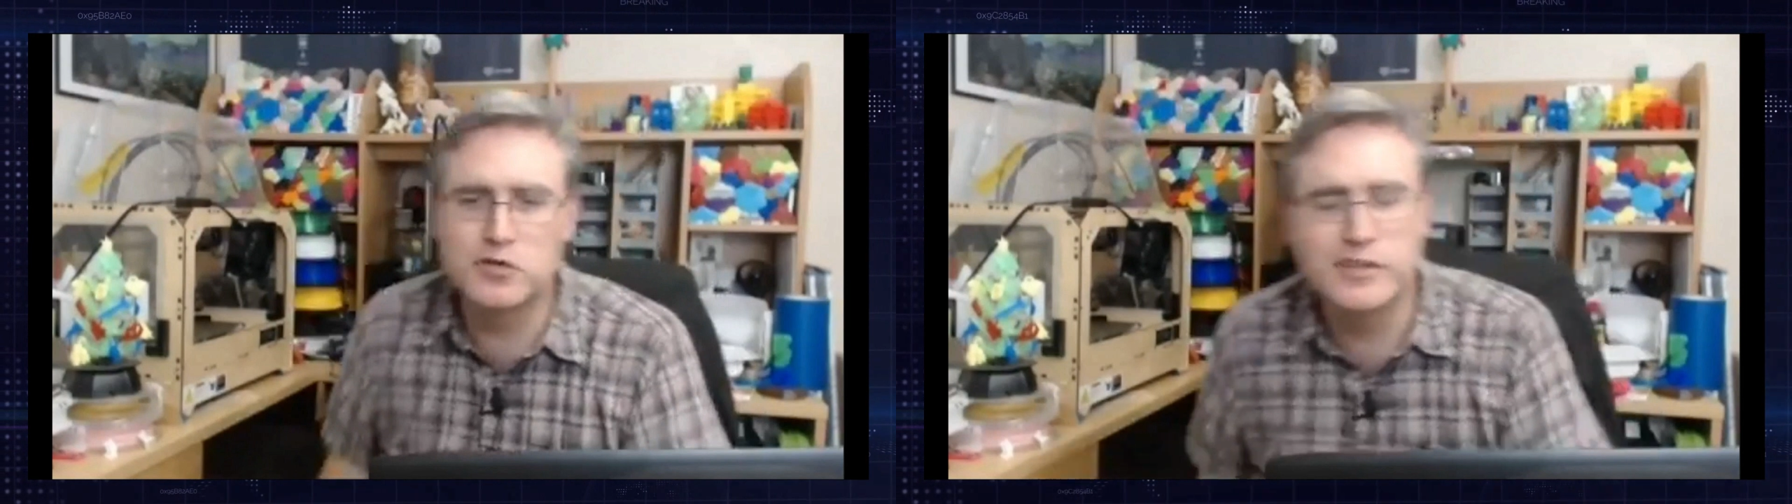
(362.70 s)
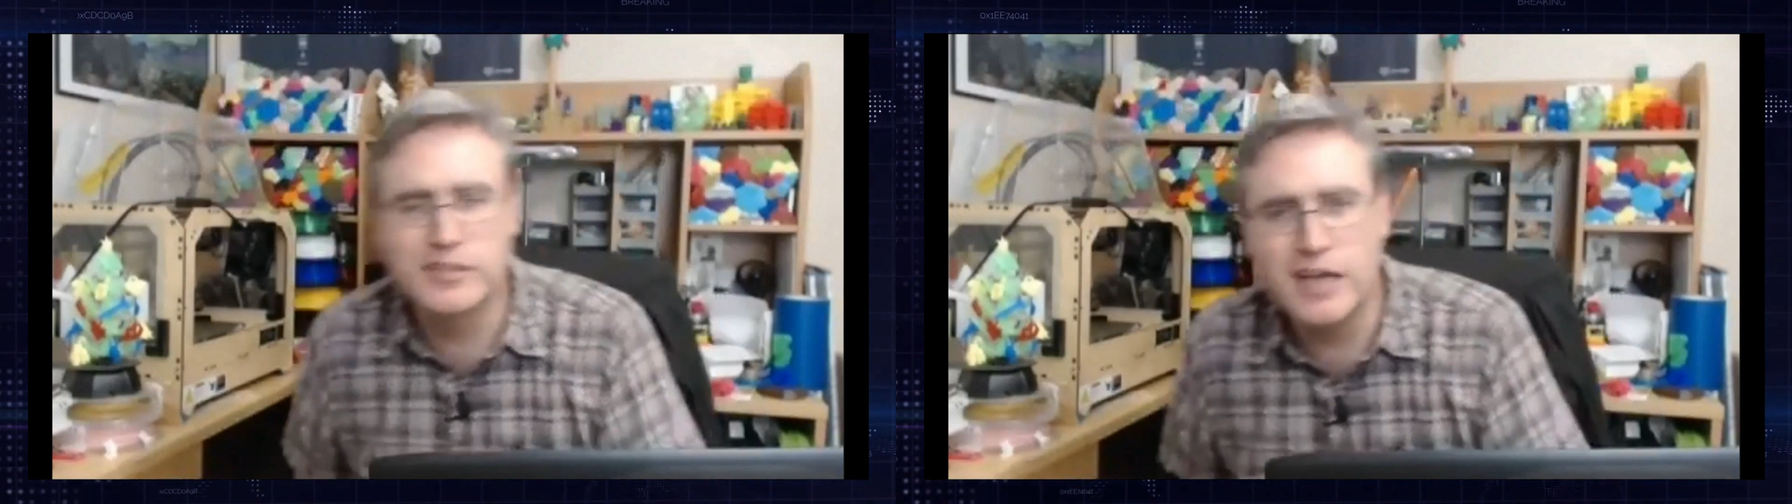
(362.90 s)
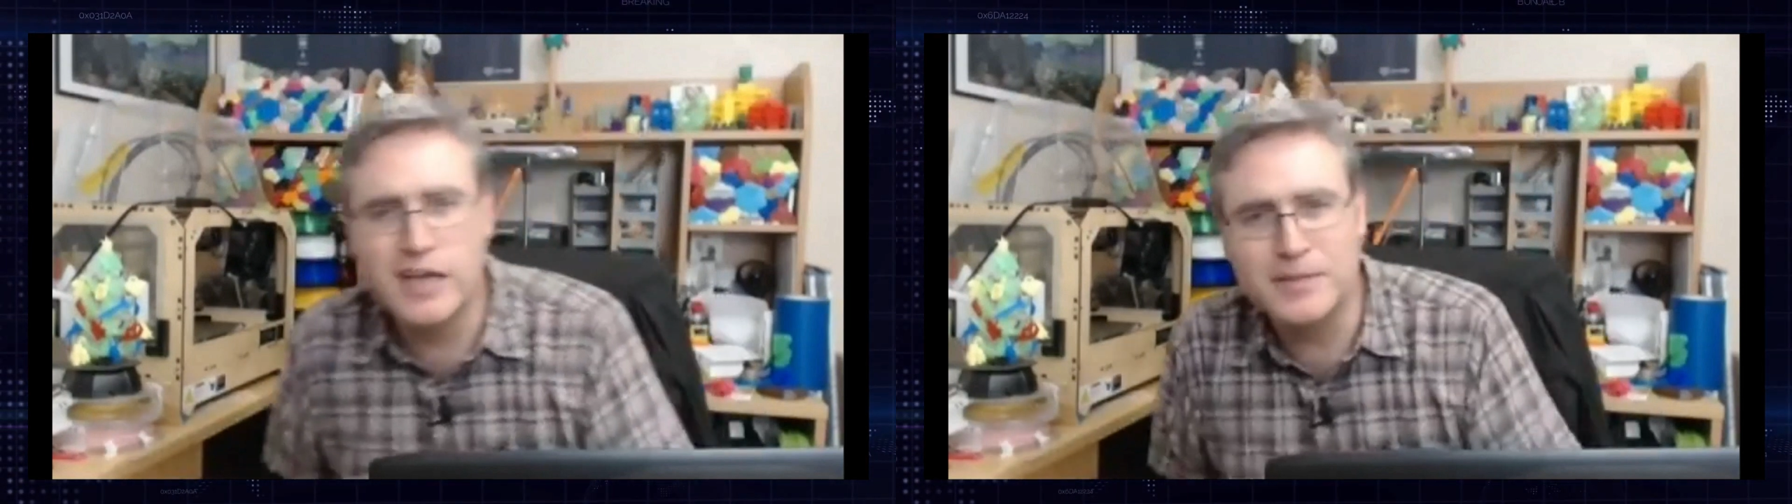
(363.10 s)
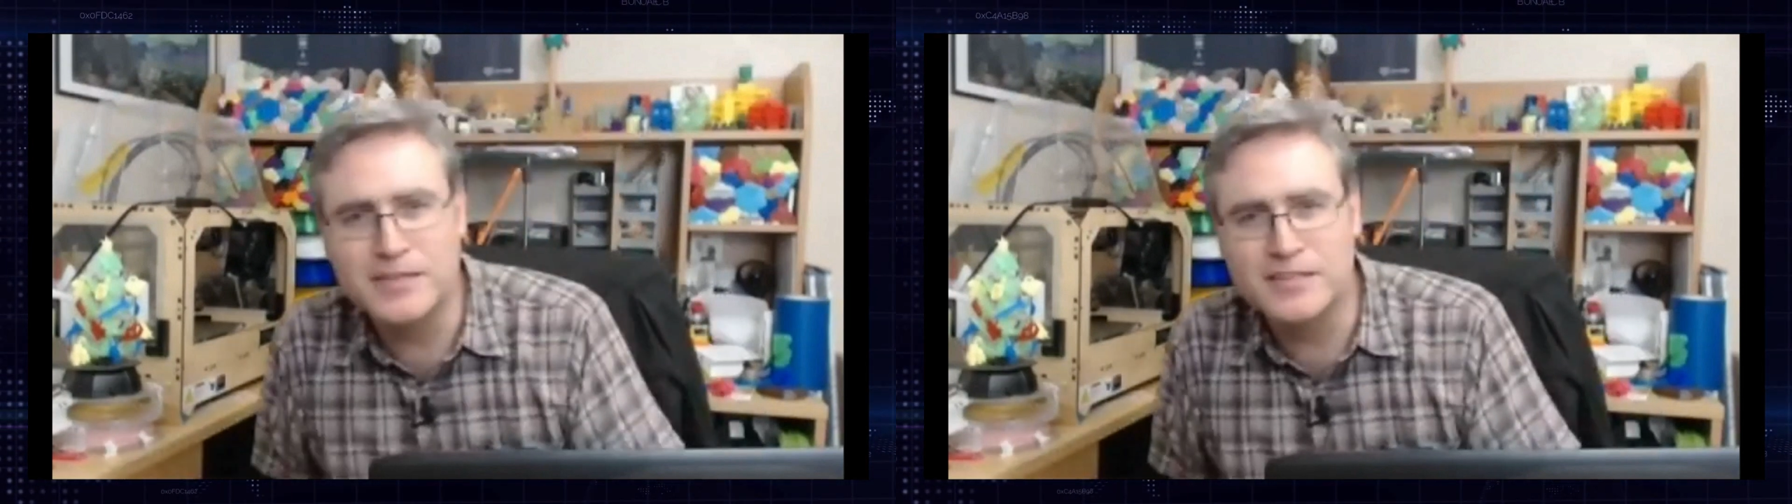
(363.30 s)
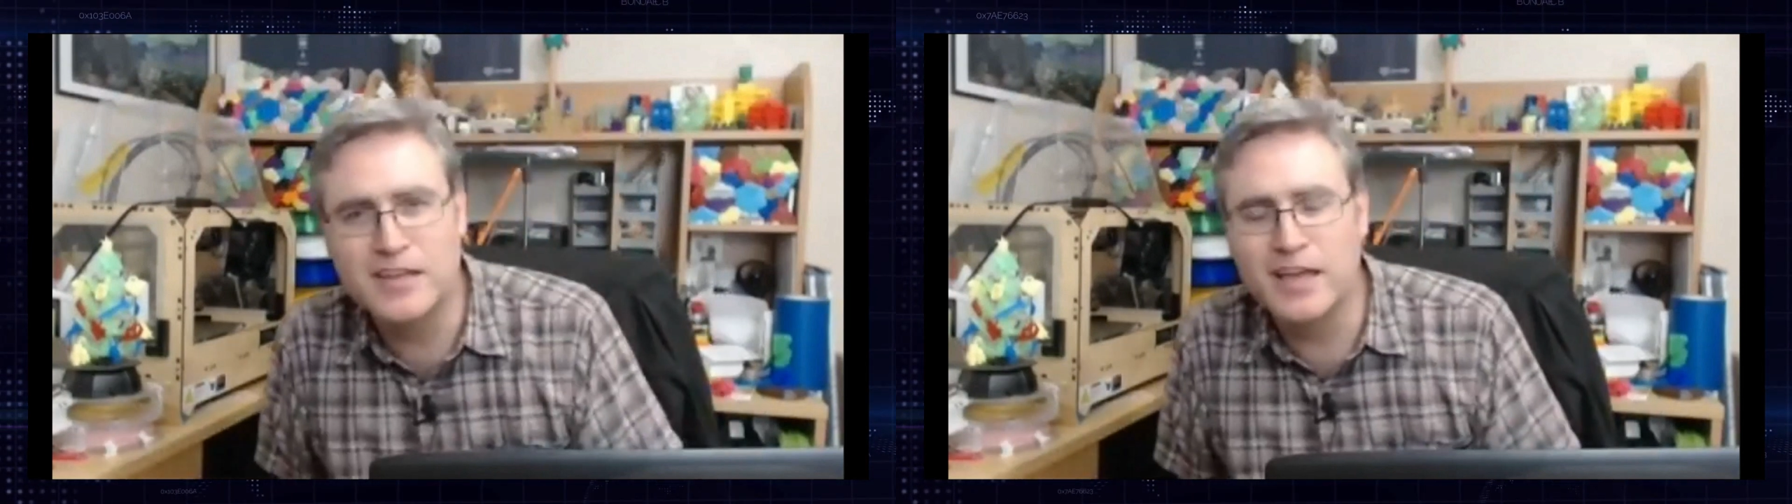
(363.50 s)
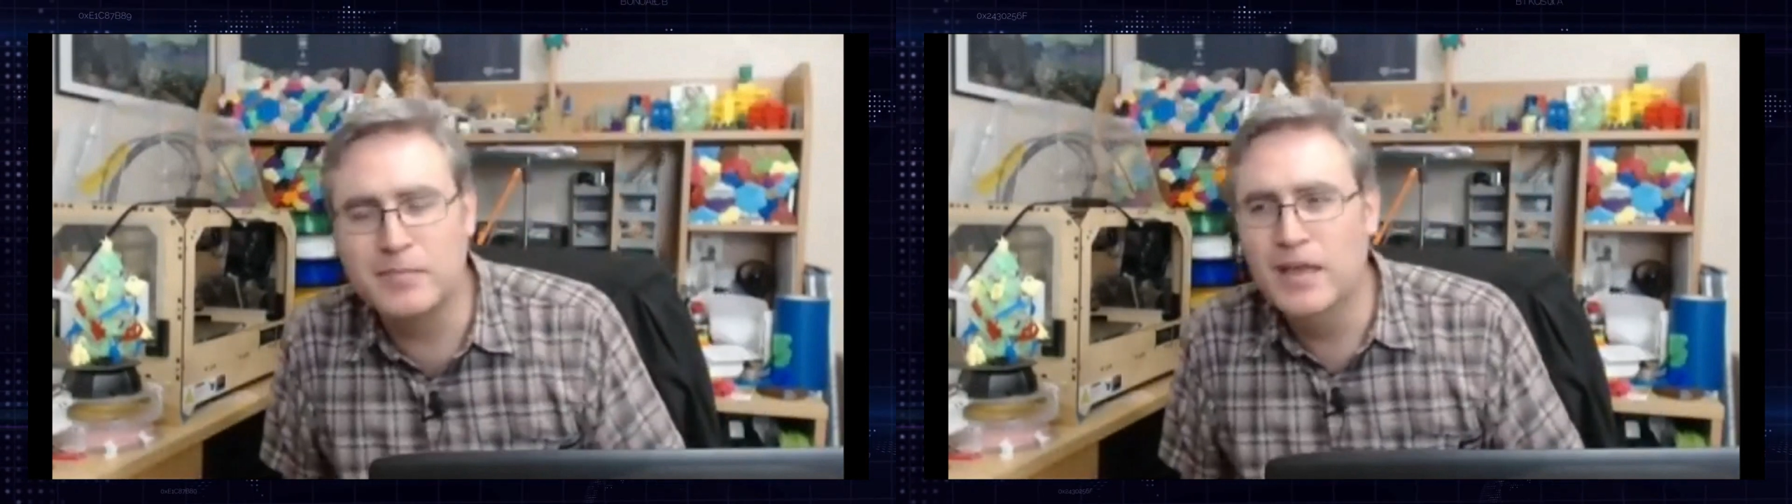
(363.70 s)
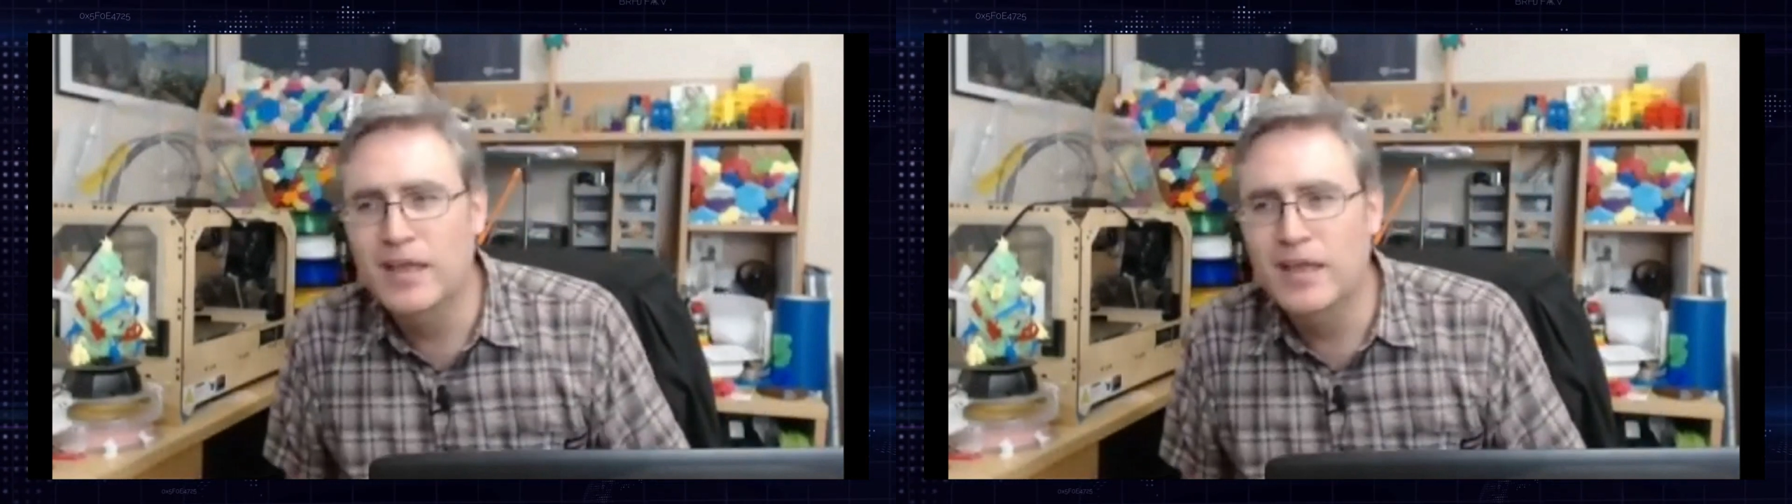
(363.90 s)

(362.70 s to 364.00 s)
the top at the time.